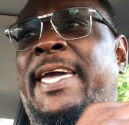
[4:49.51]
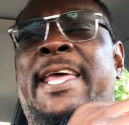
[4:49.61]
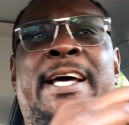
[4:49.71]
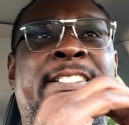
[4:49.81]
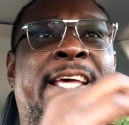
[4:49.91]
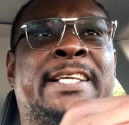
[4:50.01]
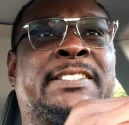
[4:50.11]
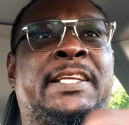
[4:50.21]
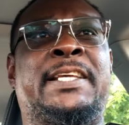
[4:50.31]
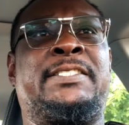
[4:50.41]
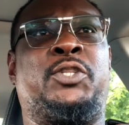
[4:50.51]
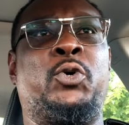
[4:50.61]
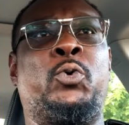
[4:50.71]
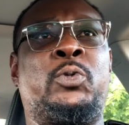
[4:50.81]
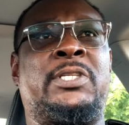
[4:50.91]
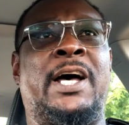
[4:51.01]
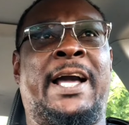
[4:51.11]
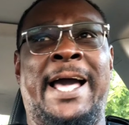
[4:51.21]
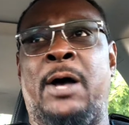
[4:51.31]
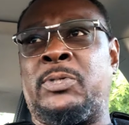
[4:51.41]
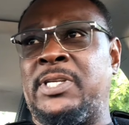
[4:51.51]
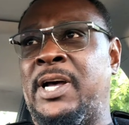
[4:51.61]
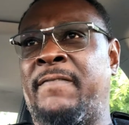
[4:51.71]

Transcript: can attest to this dude's accounts